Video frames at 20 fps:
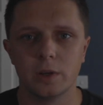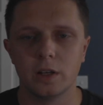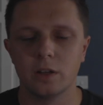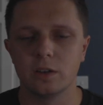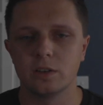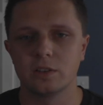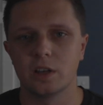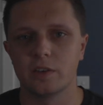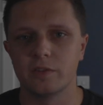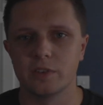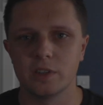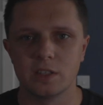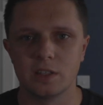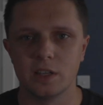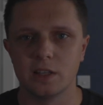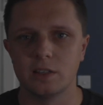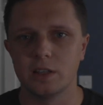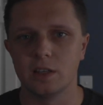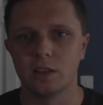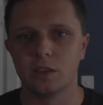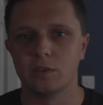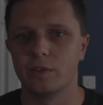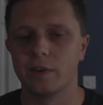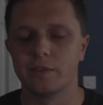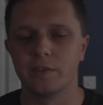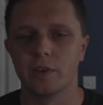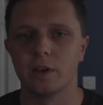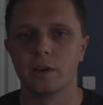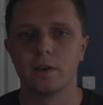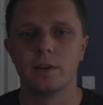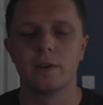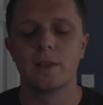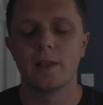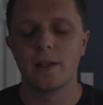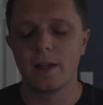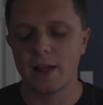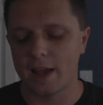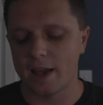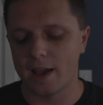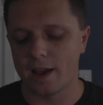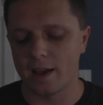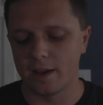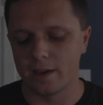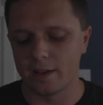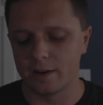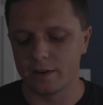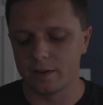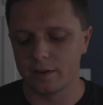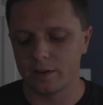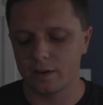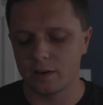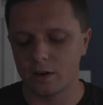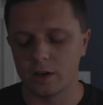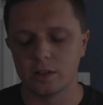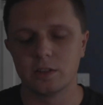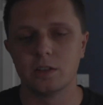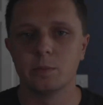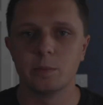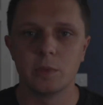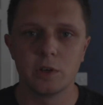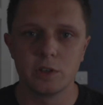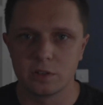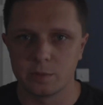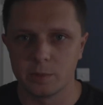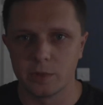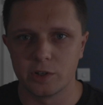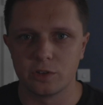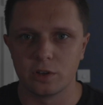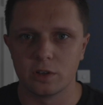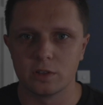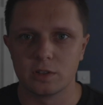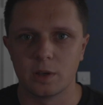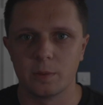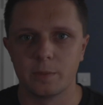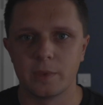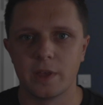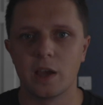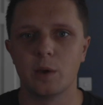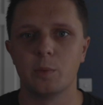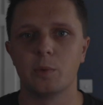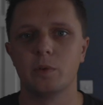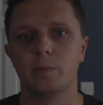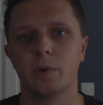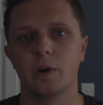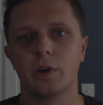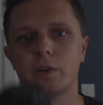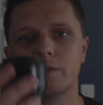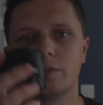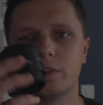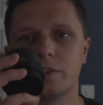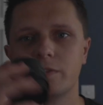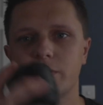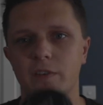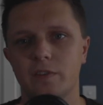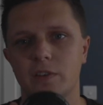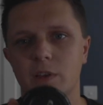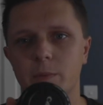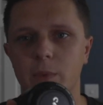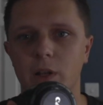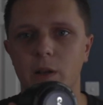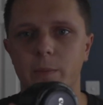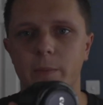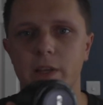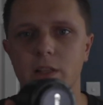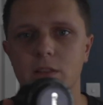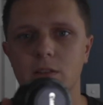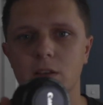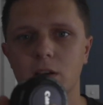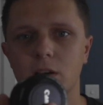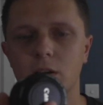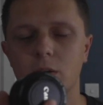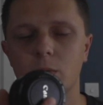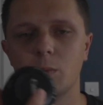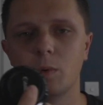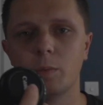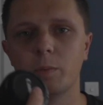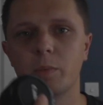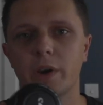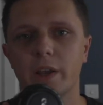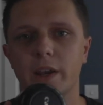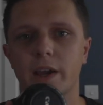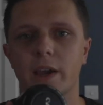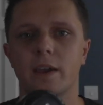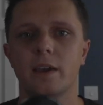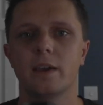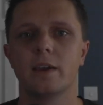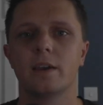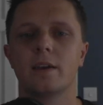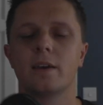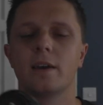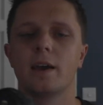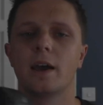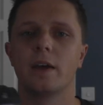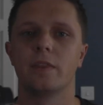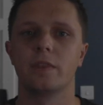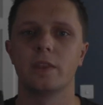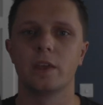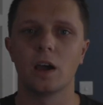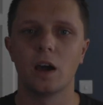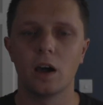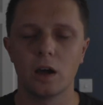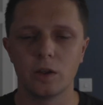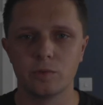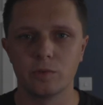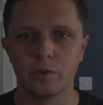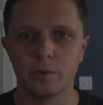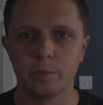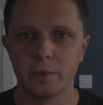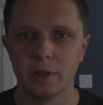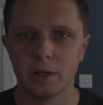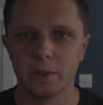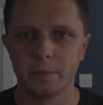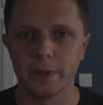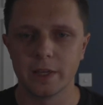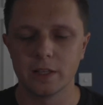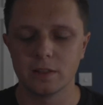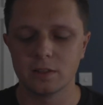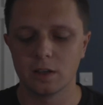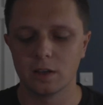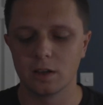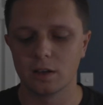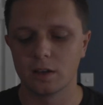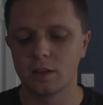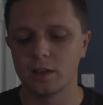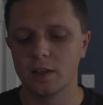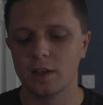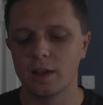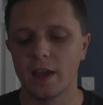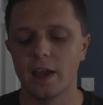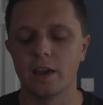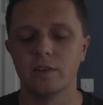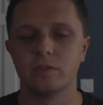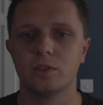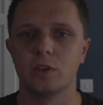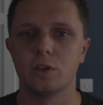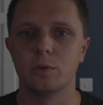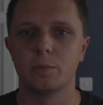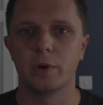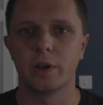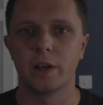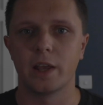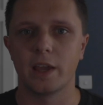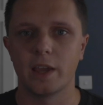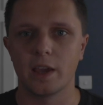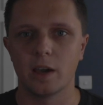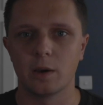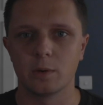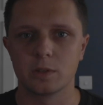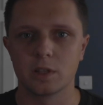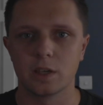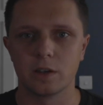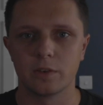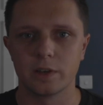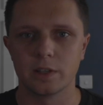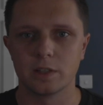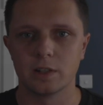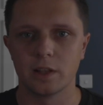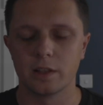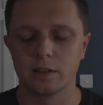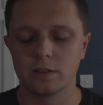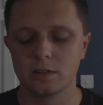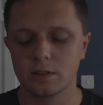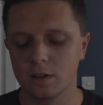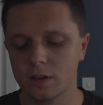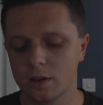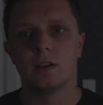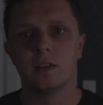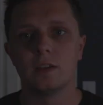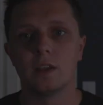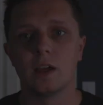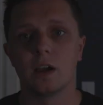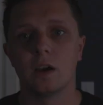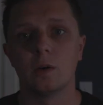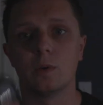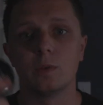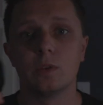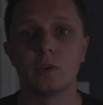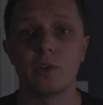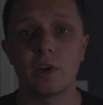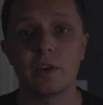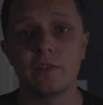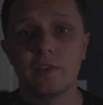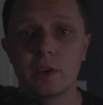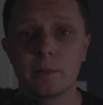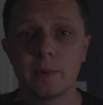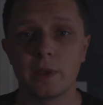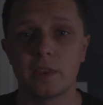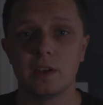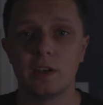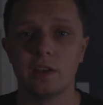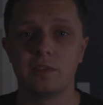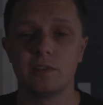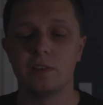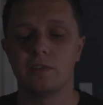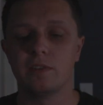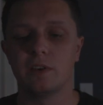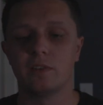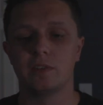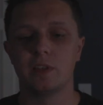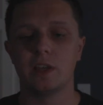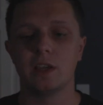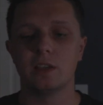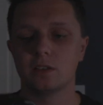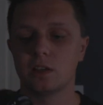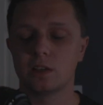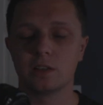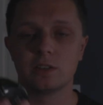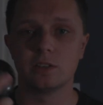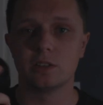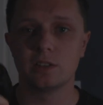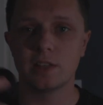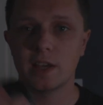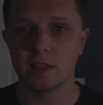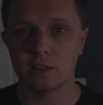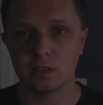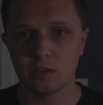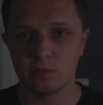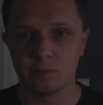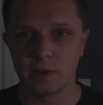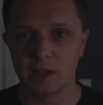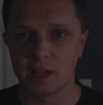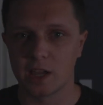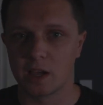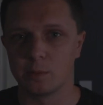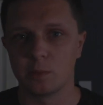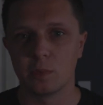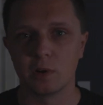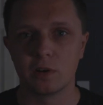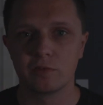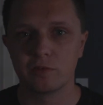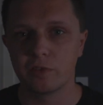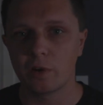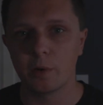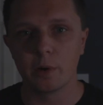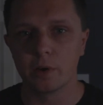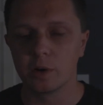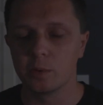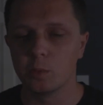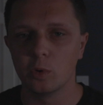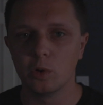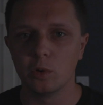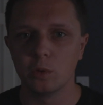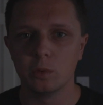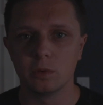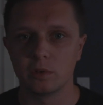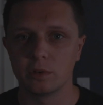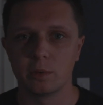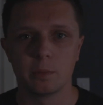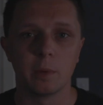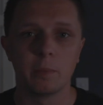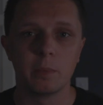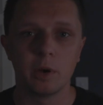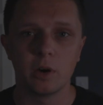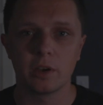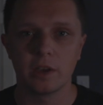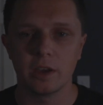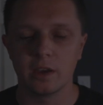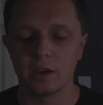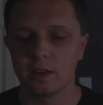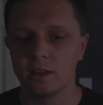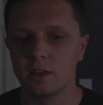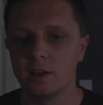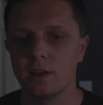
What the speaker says: it looks over the city and the river, and I took most of my shots up there with both the 50mm 1.8 and the 100mm f2.8 L series lens. Now, the great thing about the Nifty 50 is I could just take this off my camera, throw it on a wall or in my pocket,